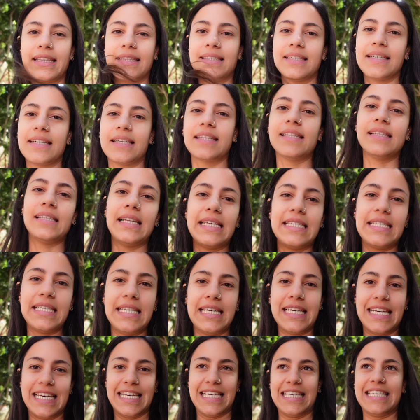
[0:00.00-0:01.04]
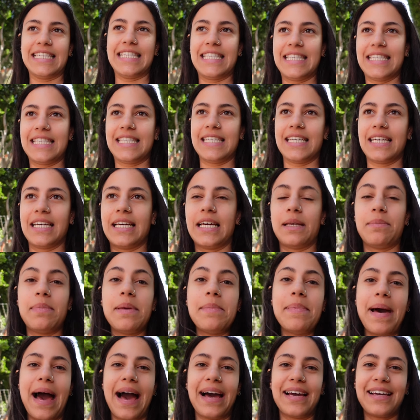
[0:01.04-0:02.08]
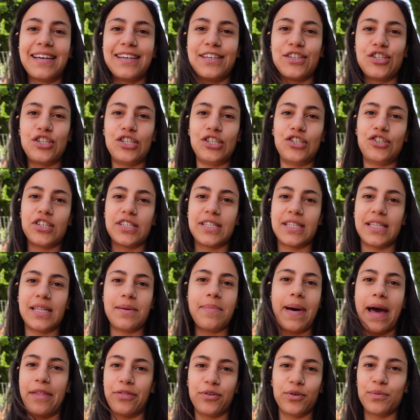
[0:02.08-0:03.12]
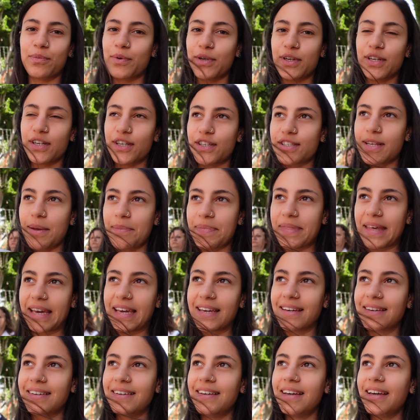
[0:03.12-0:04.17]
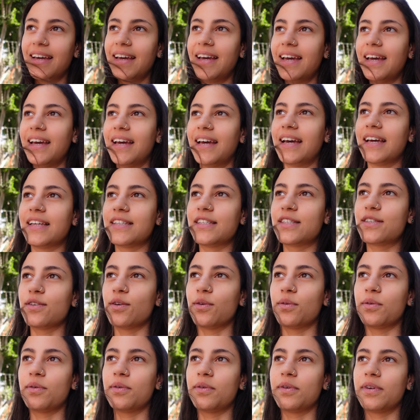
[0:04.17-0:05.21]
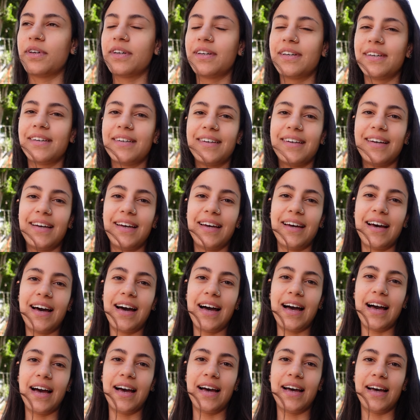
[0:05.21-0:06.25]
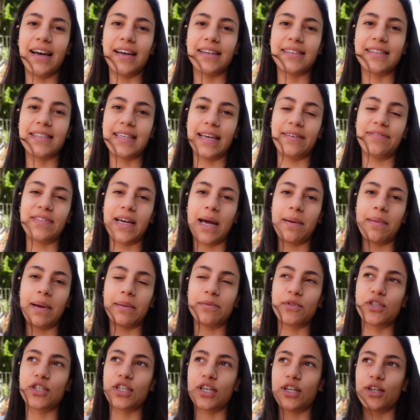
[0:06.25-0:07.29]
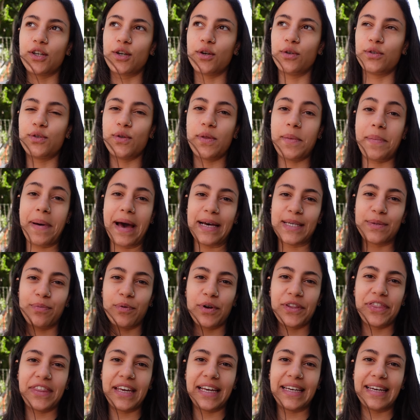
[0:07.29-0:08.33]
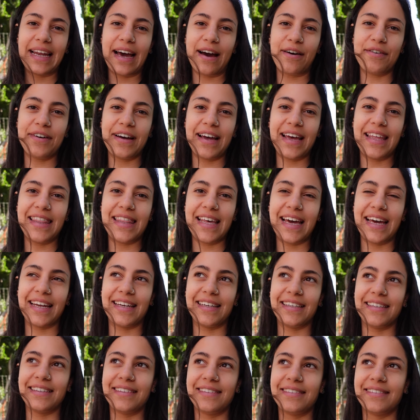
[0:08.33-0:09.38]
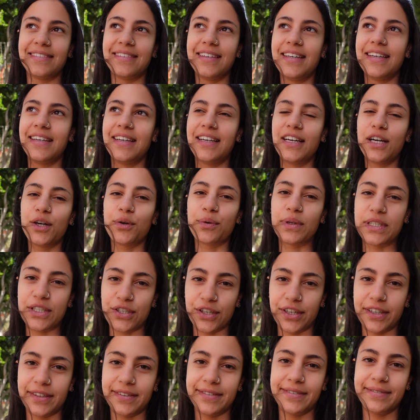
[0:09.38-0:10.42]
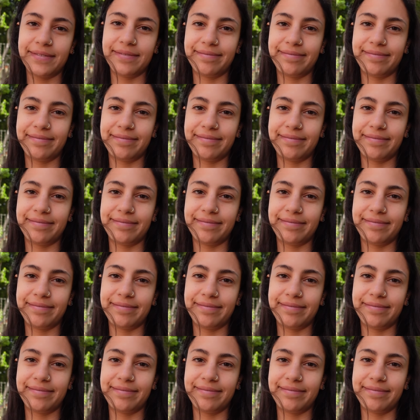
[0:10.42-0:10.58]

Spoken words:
the lady is gonna be back. She's just in the bathroom or something. And so, to save time, I'm just gonna go do the passport thing now and then return.